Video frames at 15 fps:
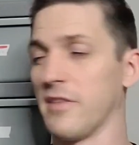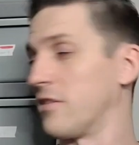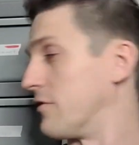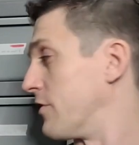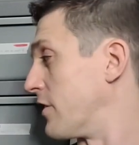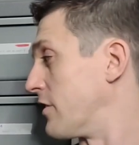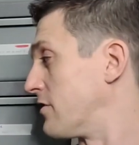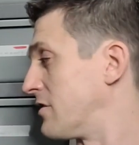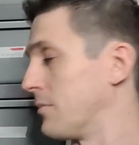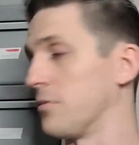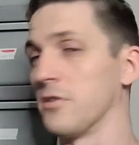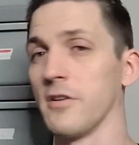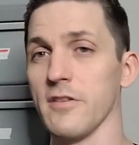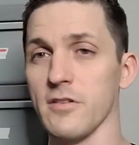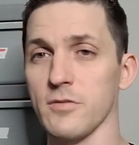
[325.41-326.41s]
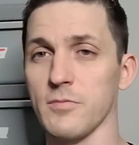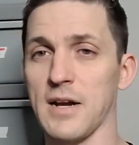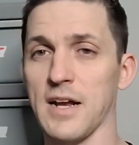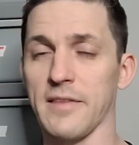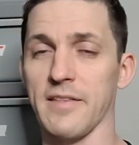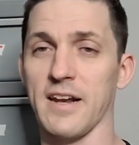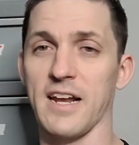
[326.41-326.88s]
It's very similar to this
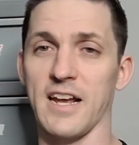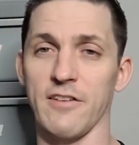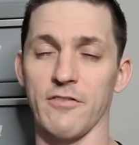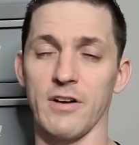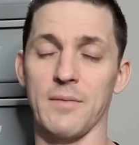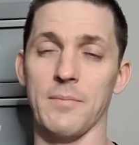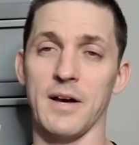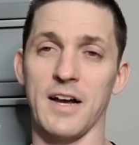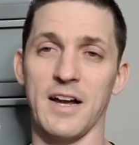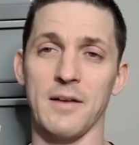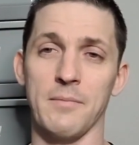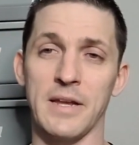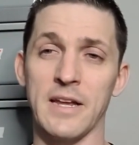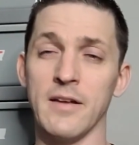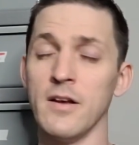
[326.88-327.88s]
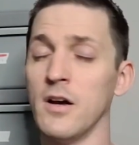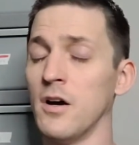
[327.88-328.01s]
rack that I have right behind me,